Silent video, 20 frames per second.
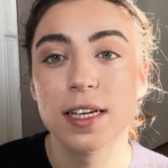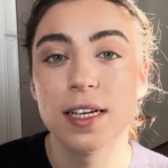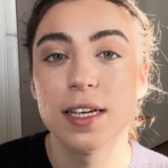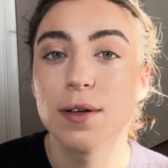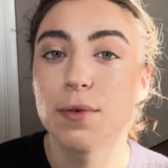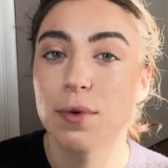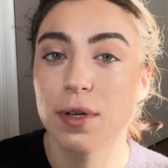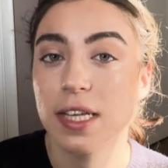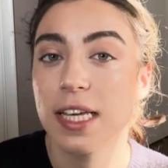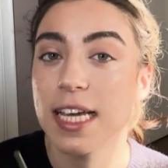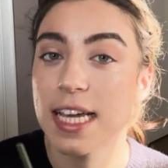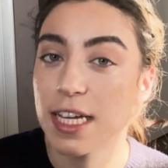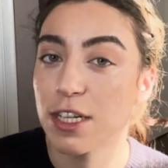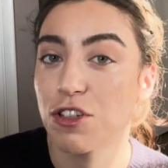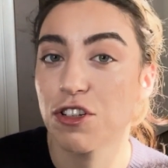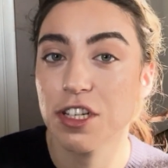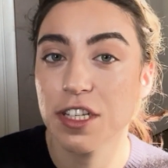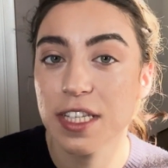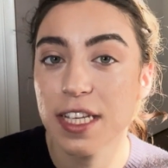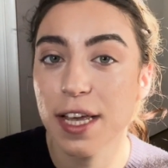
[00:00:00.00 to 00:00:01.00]
really
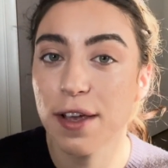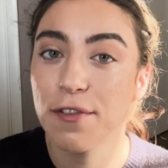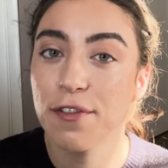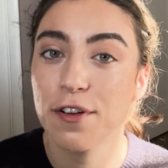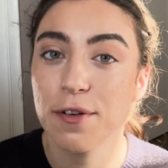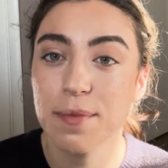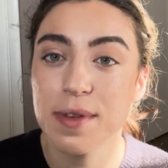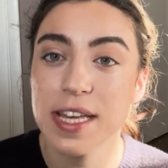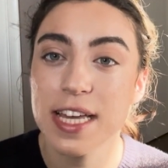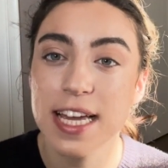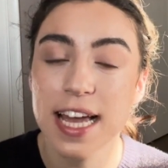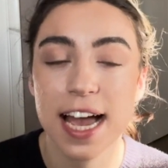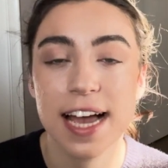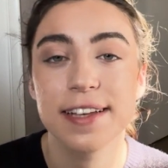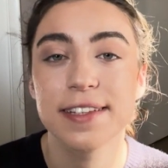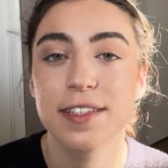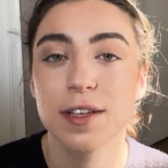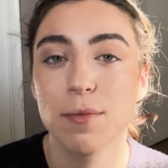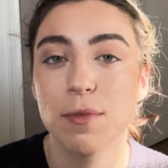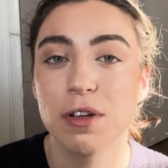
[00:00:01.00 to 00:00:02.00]
interesting for me
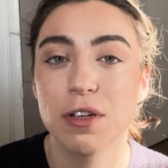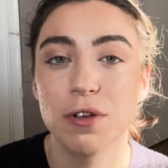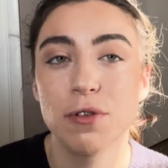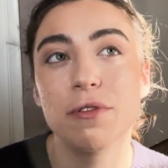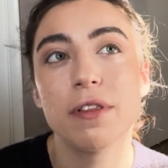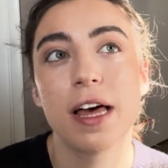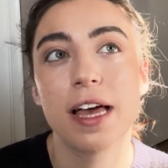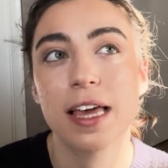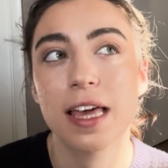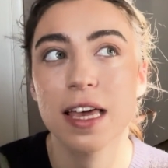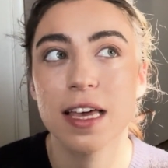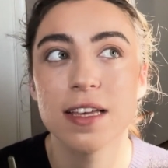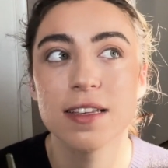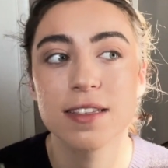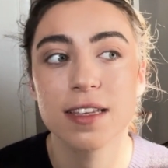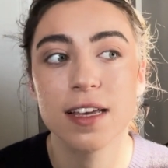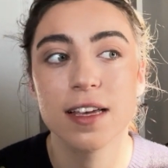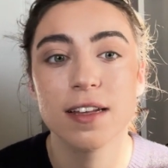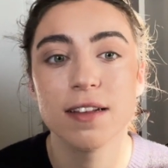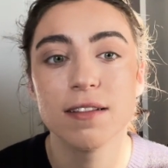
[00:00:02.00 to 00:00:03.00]
as someone who, like,
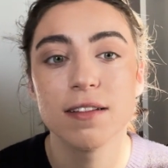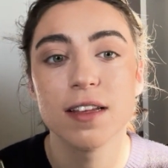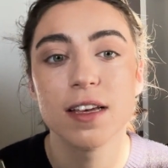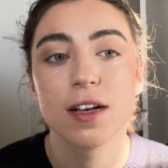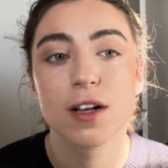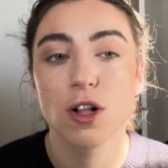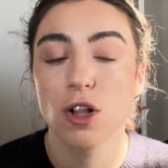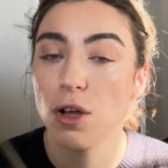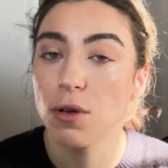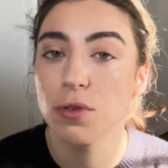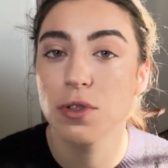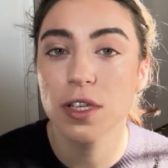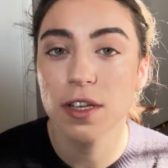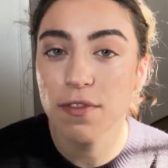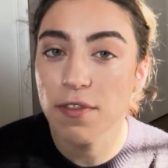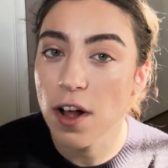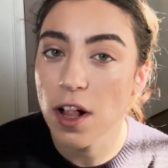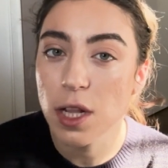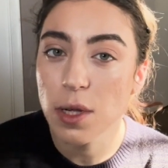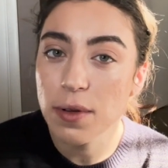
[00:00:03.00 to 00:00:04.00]
isn't closely
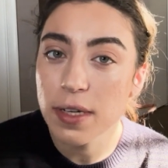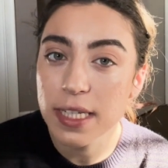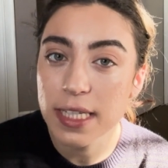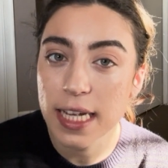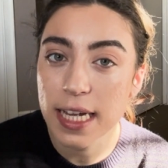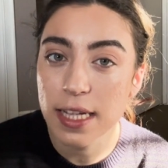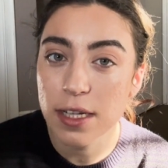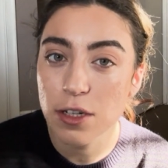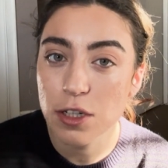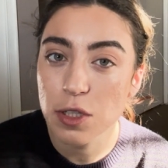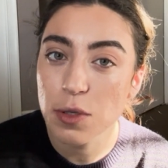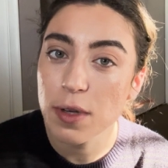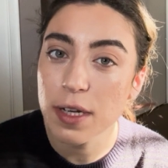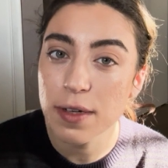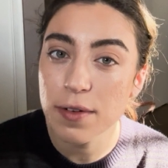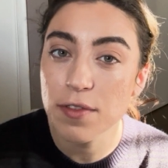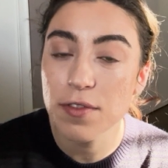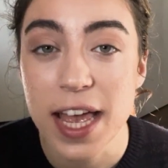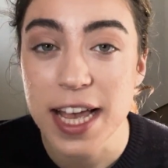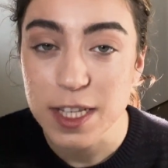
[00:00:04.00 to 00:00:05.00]
following Taylor
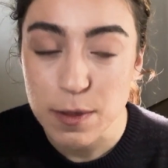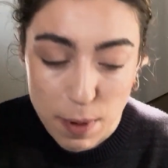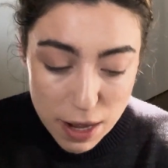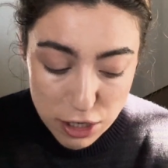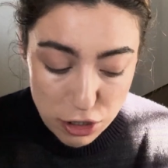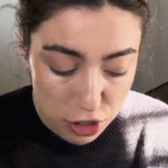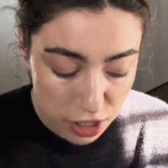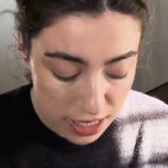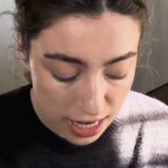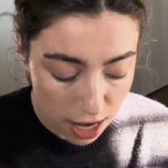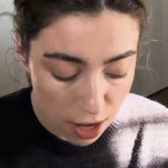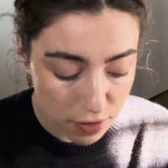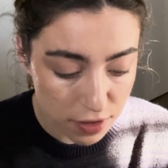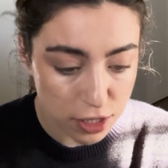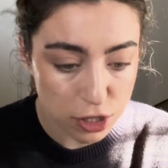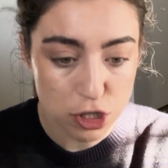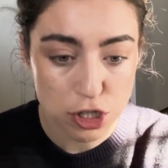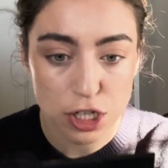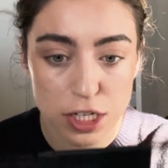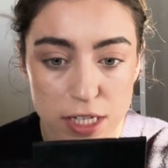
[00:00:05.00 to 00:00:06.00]
Swift, especially now
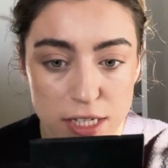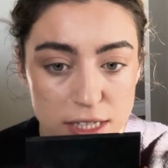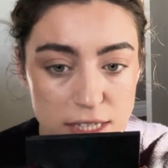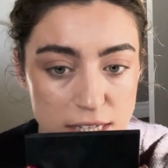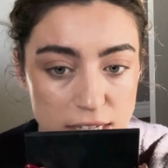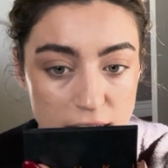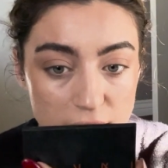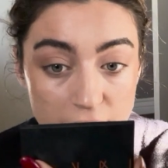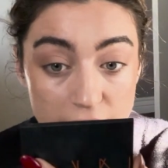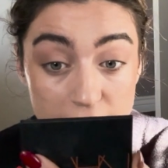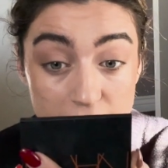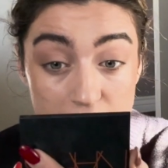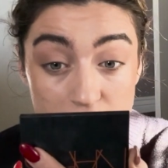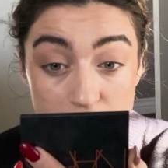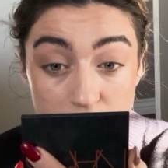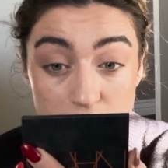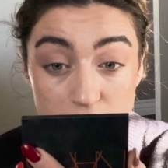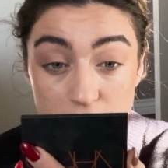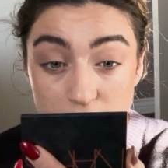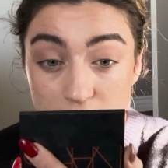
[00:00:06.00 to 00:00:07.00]
that she's, like,
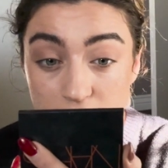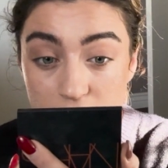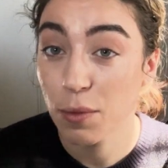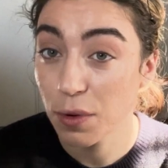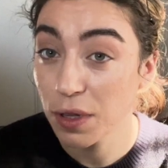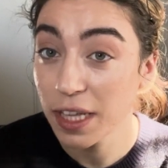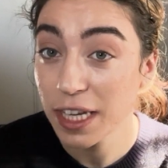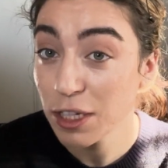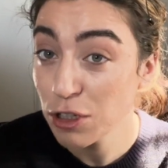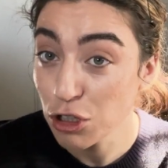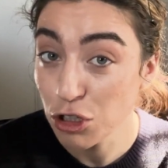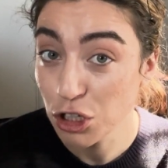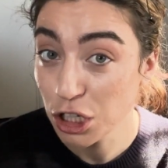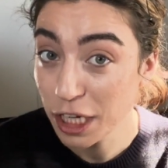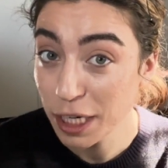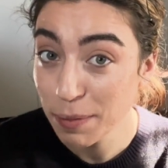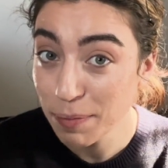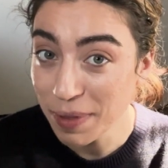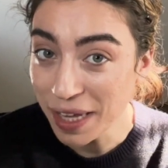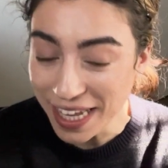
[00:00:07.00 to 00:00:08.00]
in a
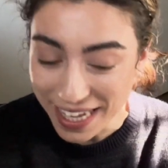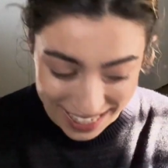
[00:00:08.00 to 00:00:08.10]
relationship